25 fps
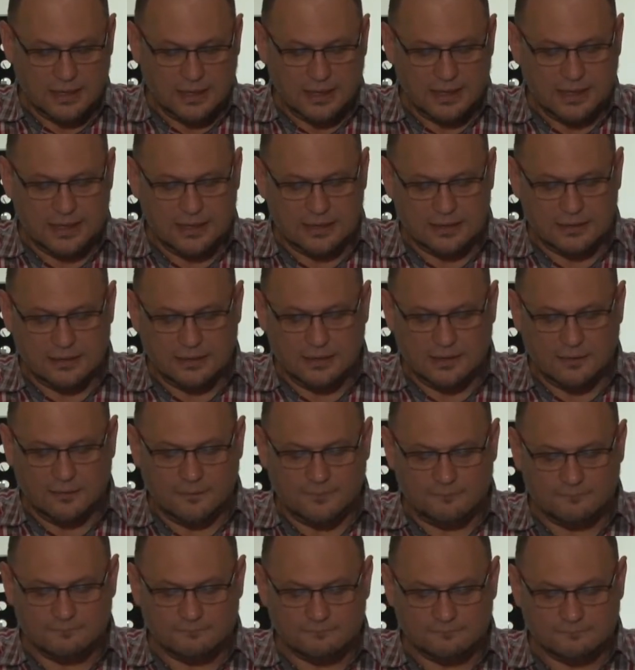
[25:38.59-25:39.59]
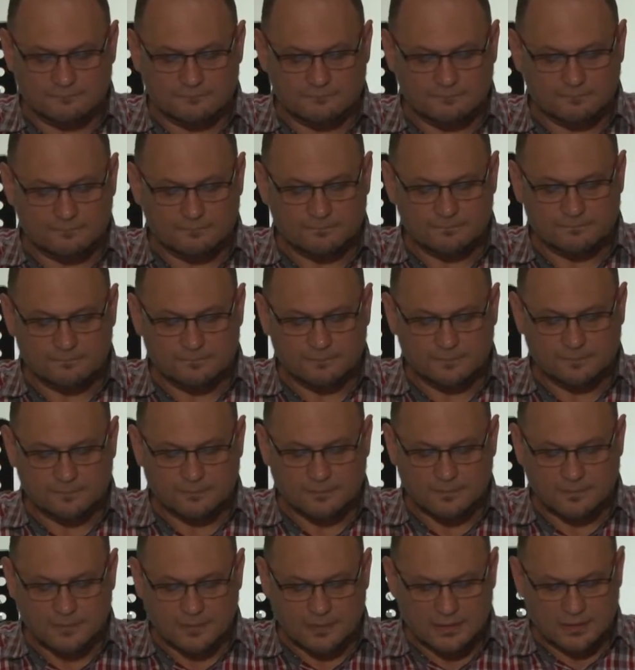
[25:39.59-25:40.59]
And um,
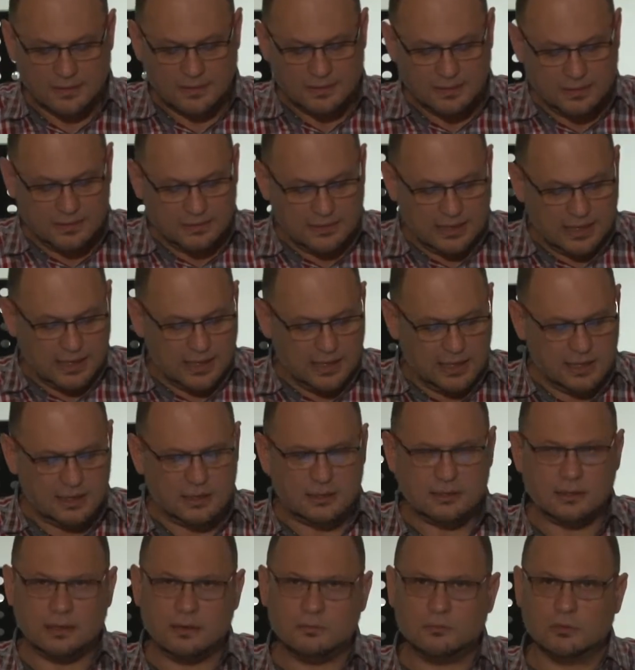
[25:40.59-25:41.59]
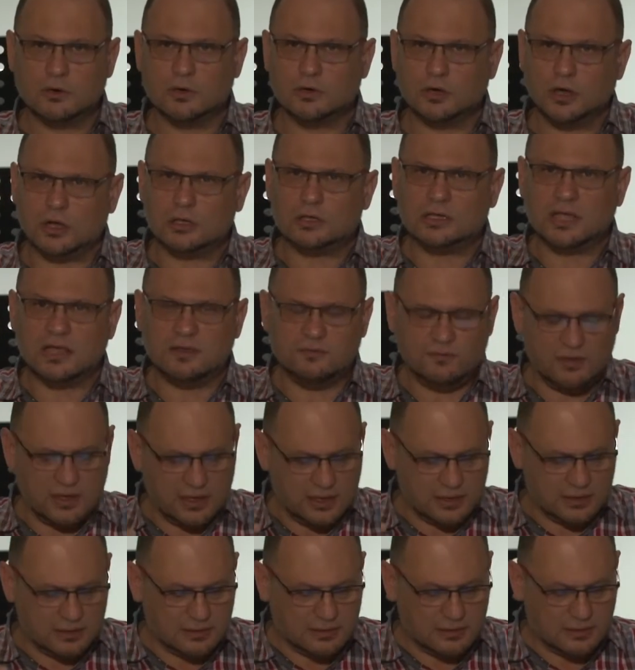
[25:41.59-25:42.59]
they, they were not
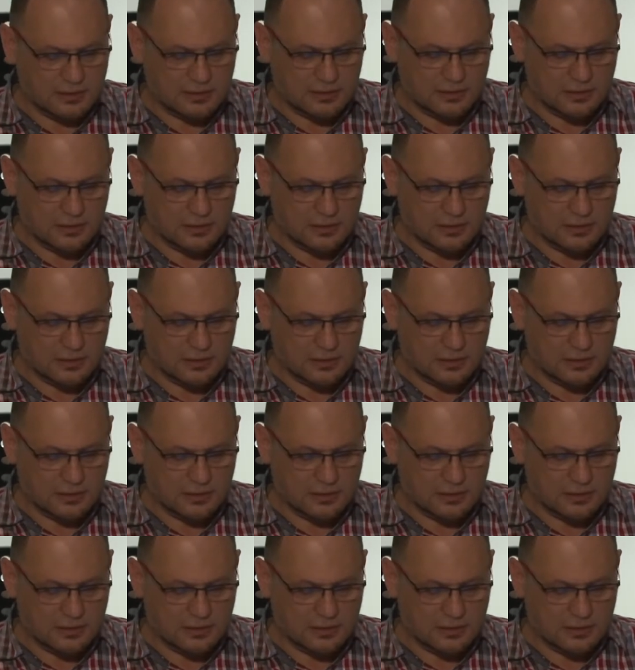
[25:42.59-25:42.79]
giving